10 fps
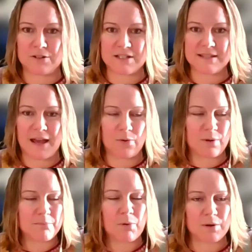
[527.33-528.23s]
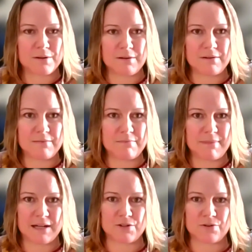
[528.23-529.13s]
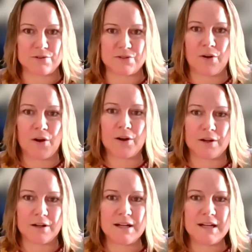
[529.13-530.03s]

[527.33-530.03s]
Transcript: just how important managers are,